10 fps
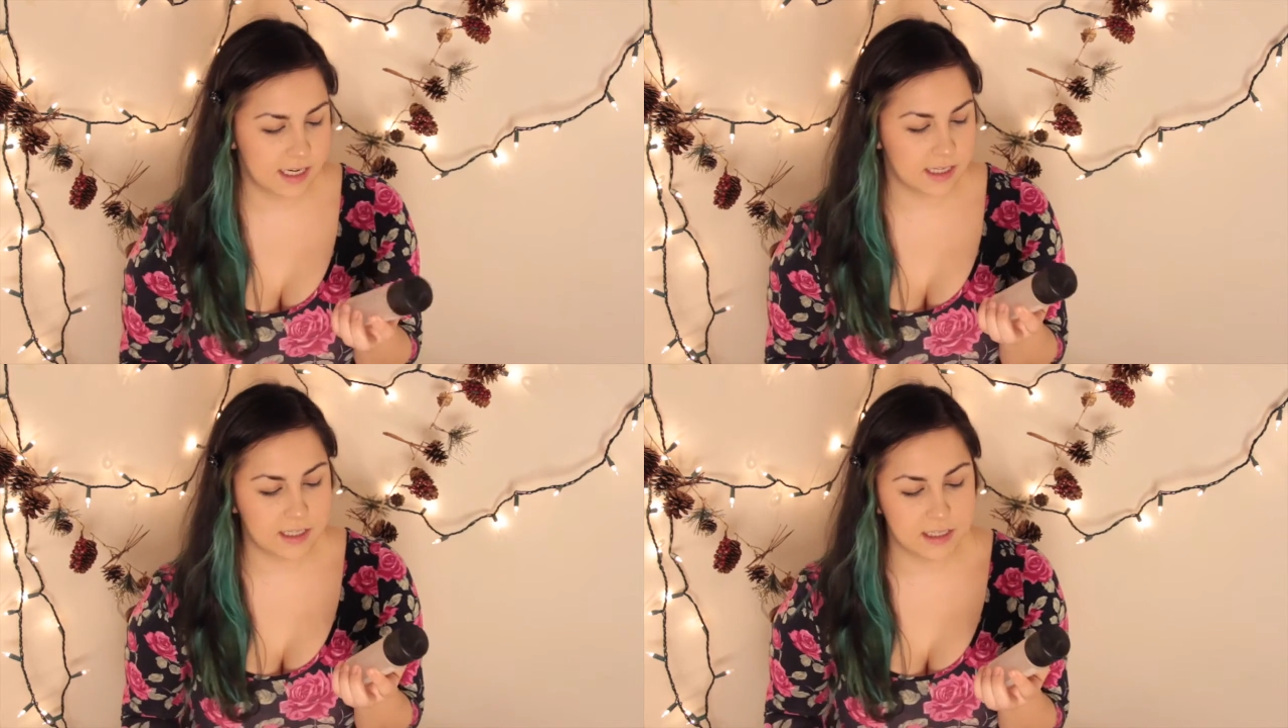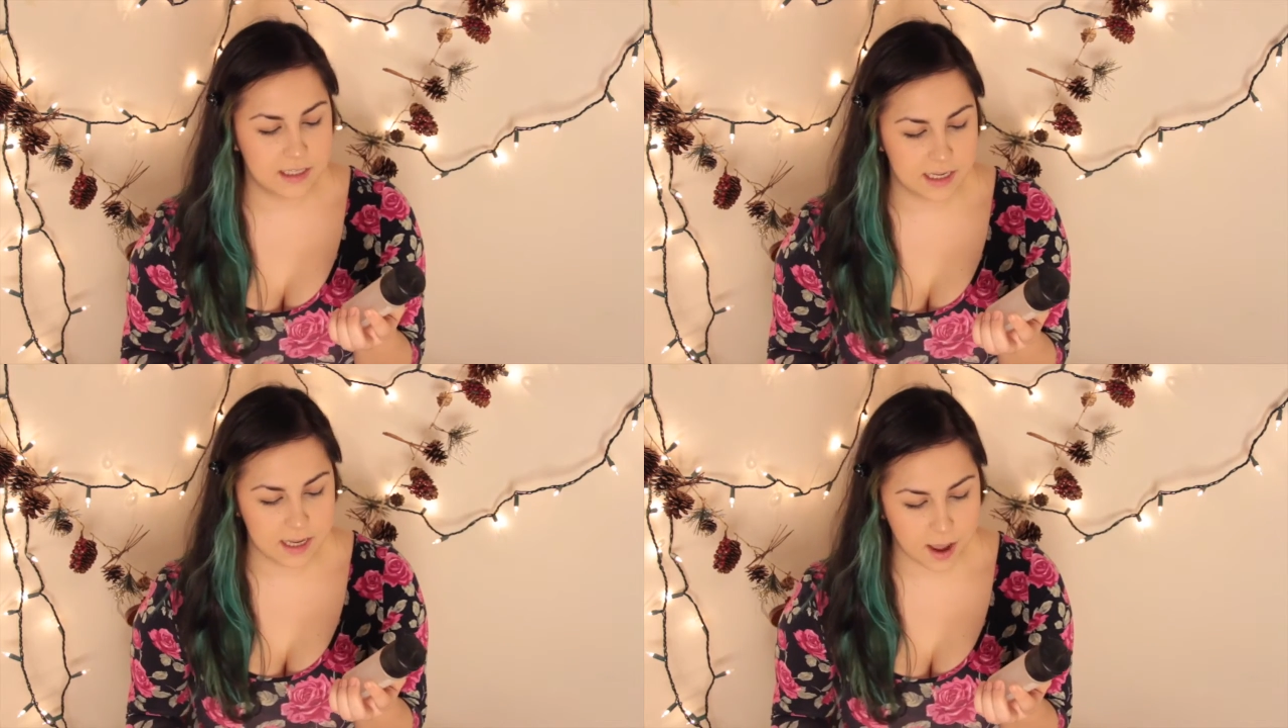is
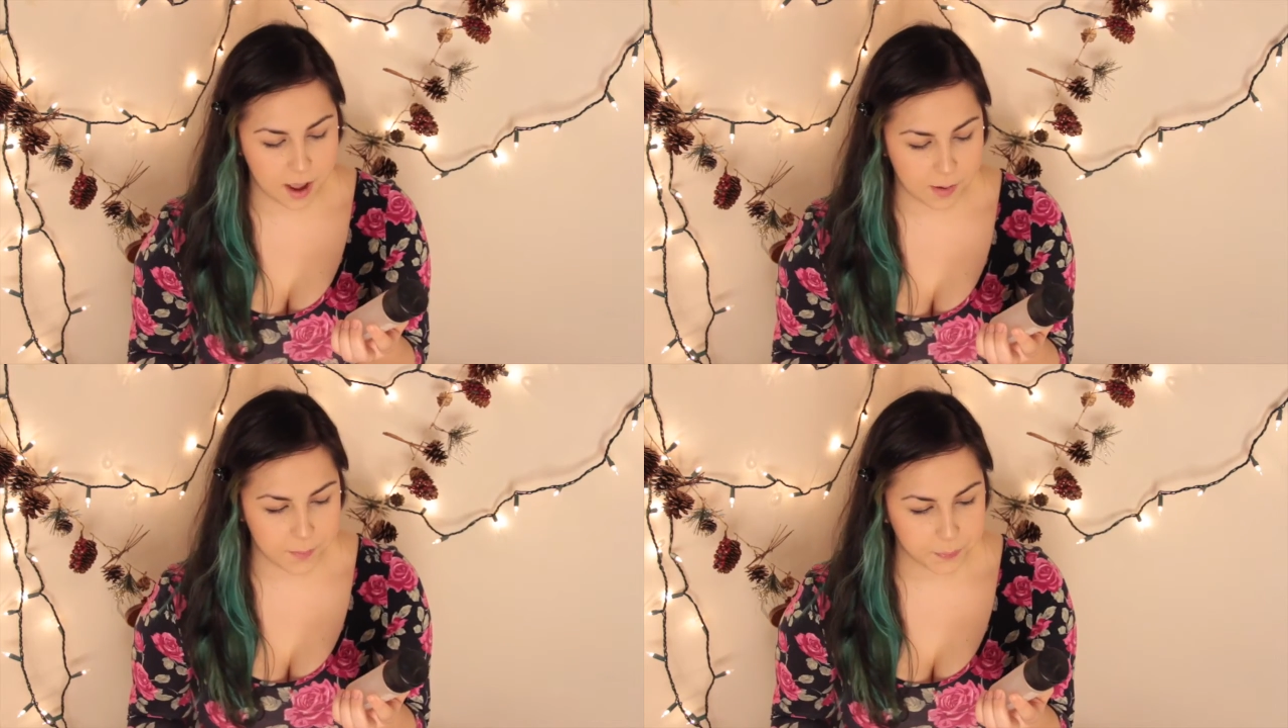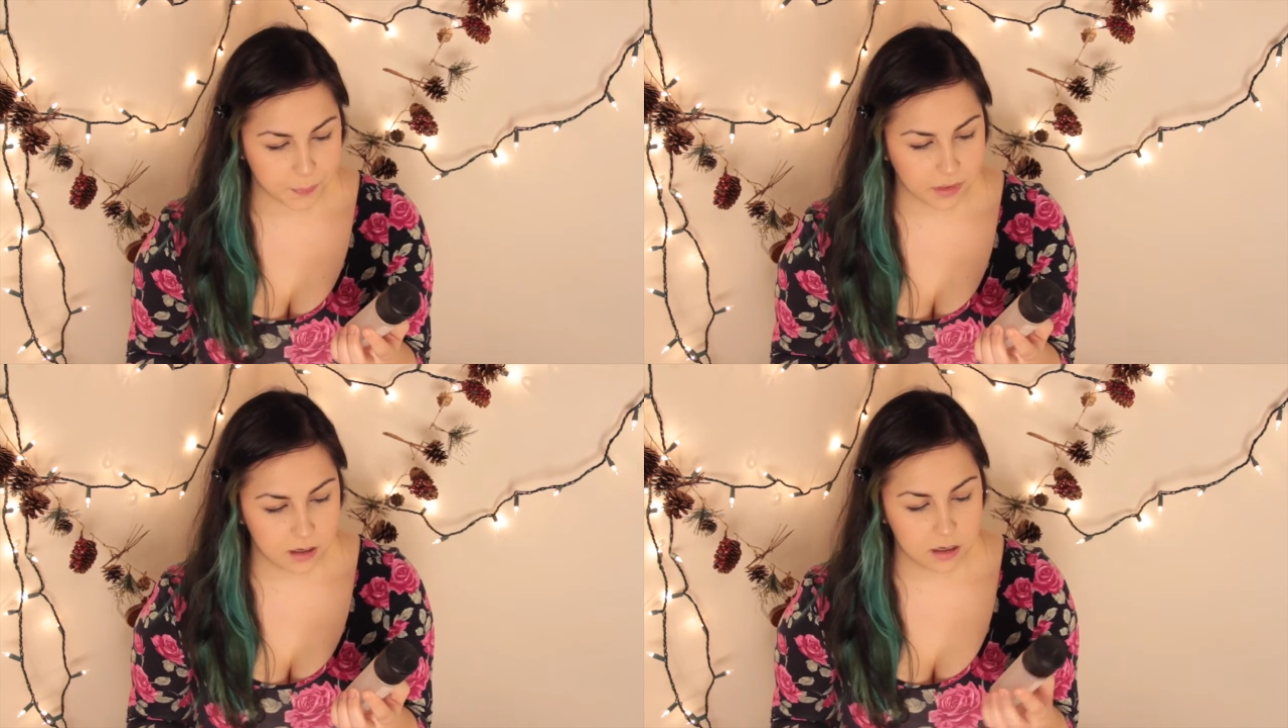the
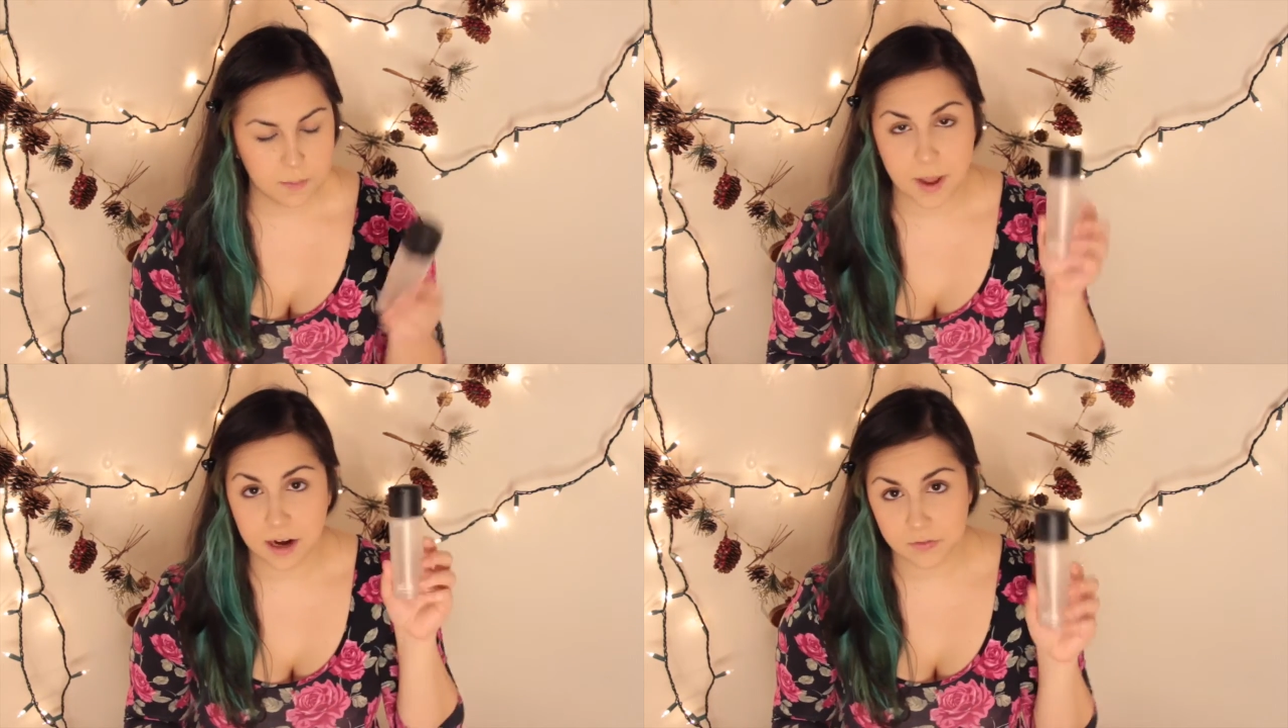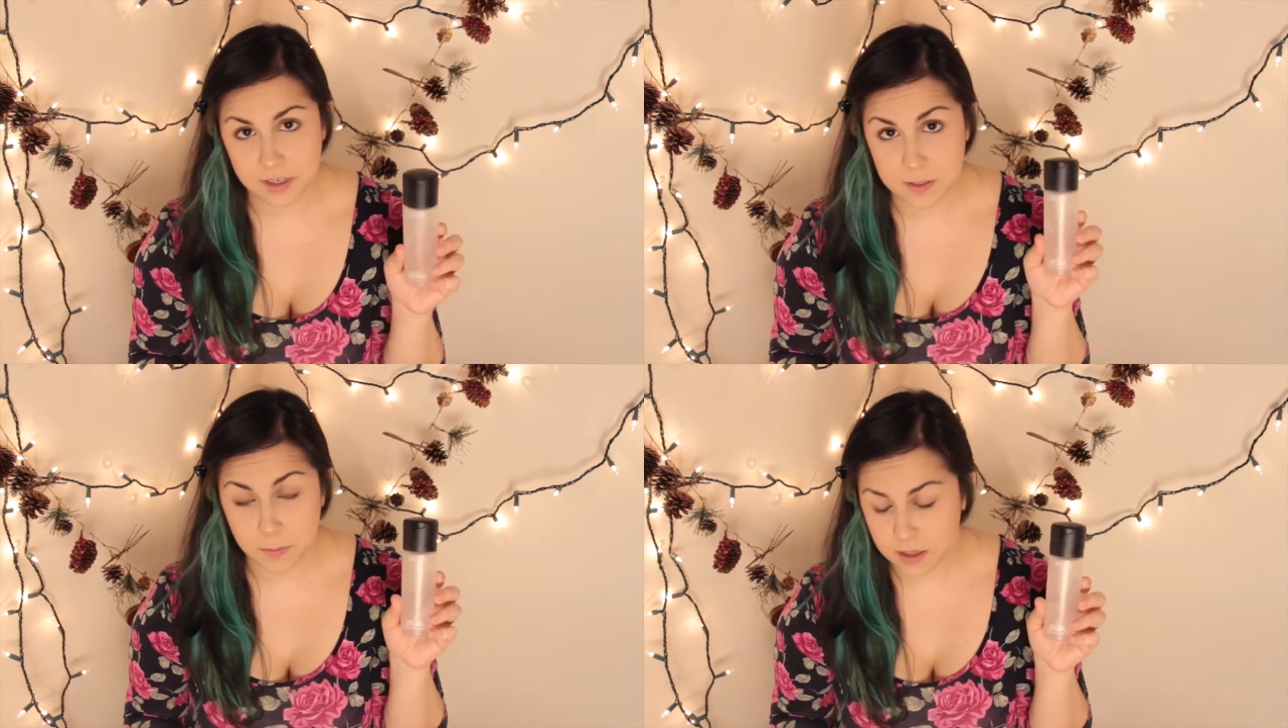MAC
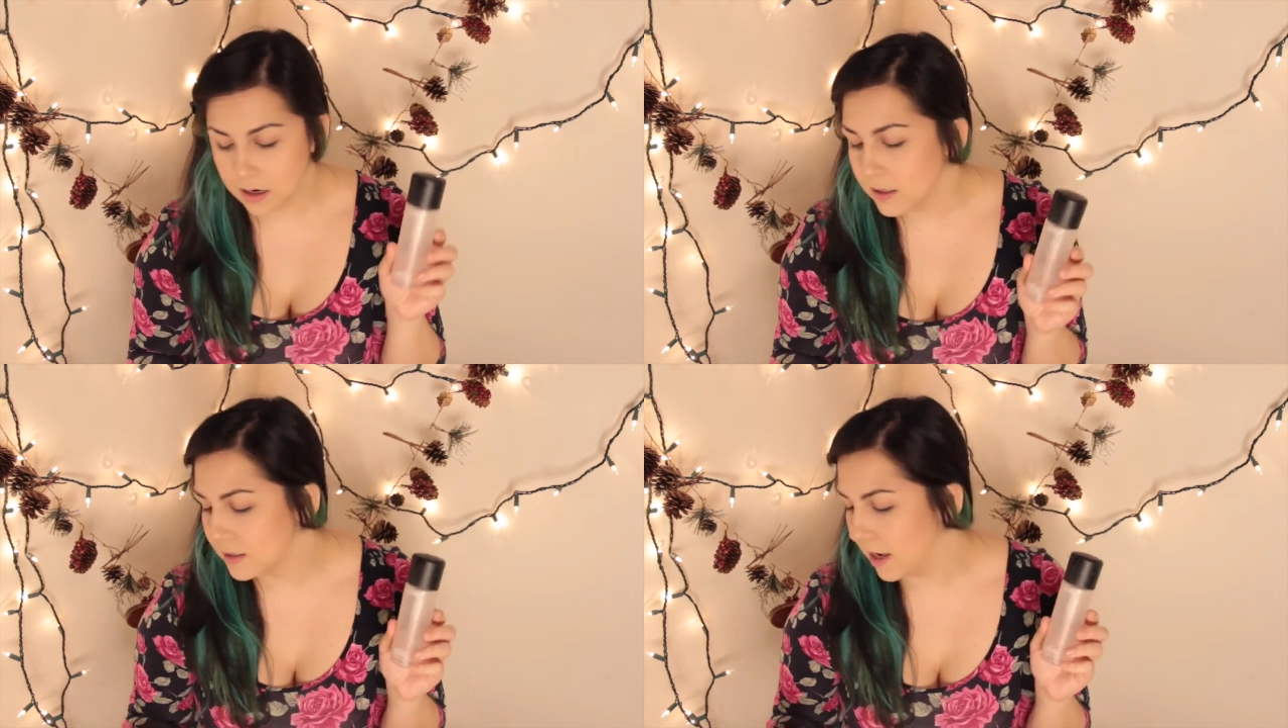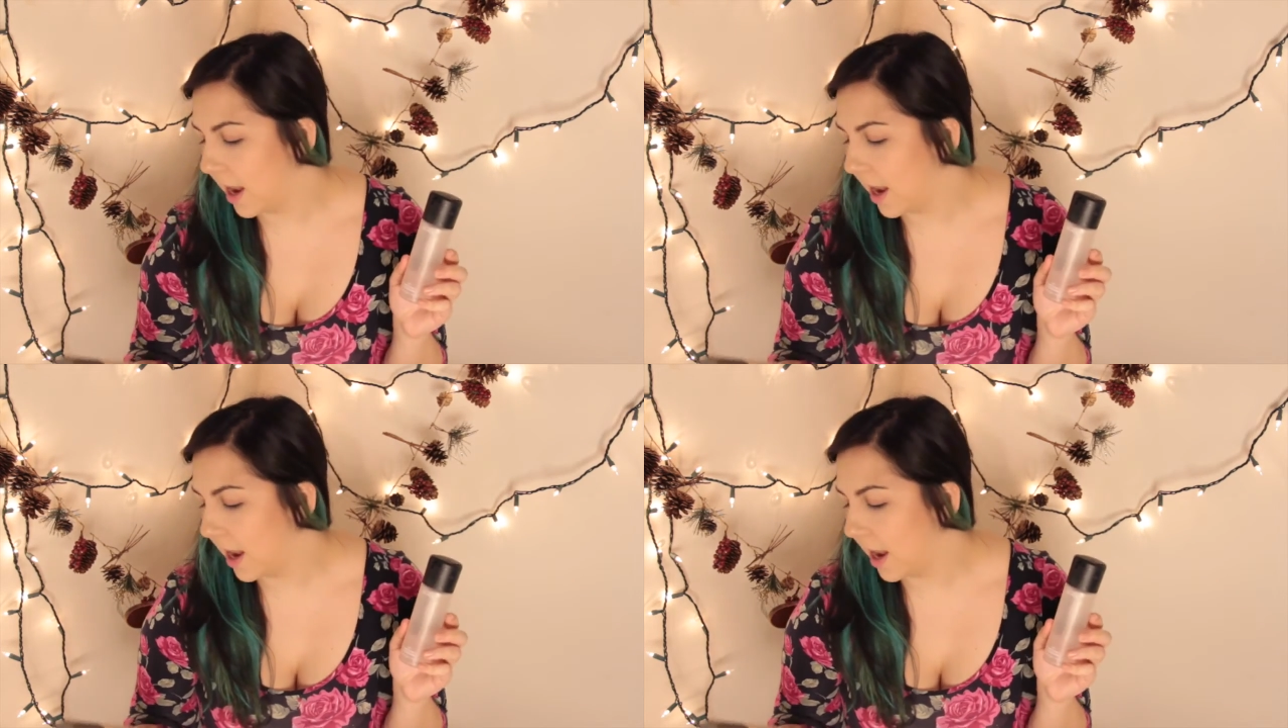Fix Plus,